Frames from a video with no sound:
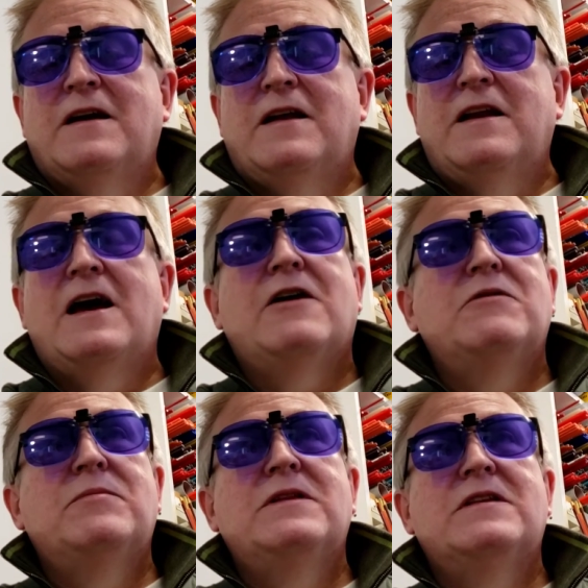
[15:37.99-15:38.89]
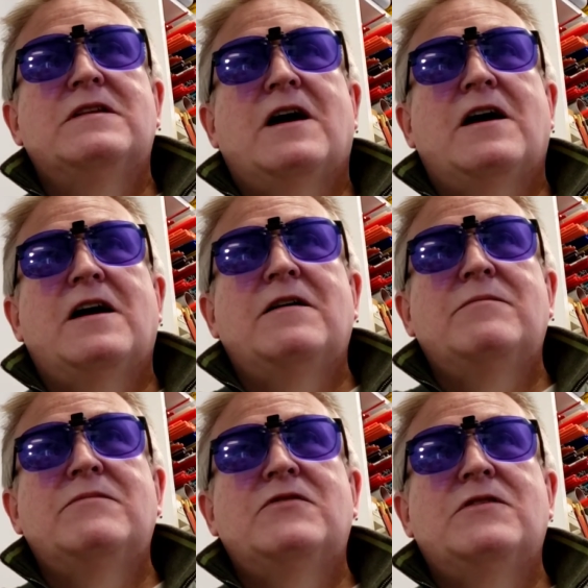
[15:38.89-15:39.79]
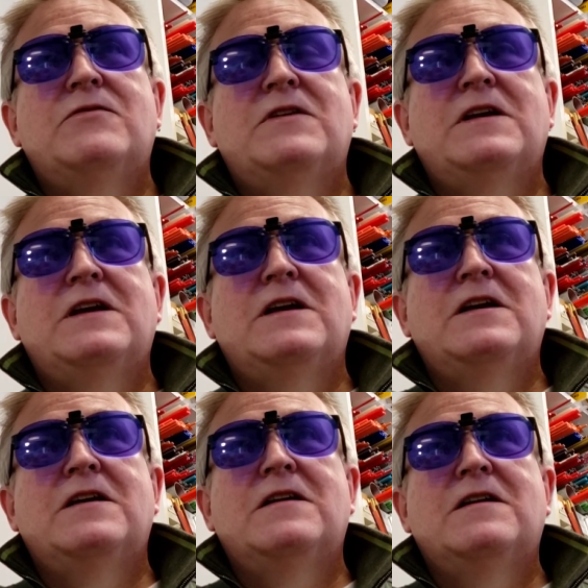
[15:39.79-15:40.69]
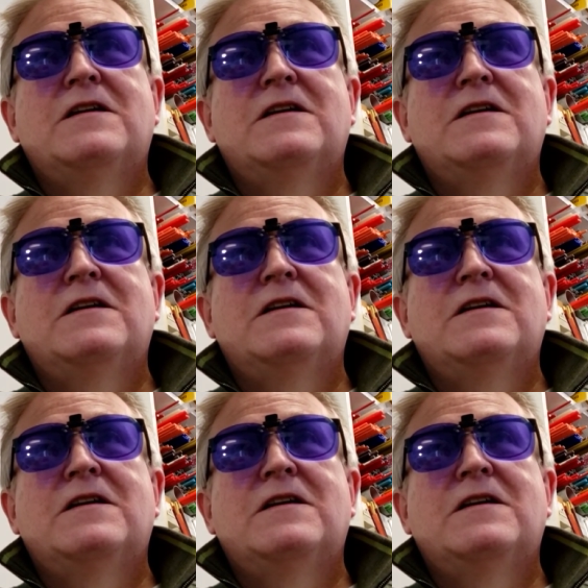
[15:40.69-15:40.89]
And now would be the time, 15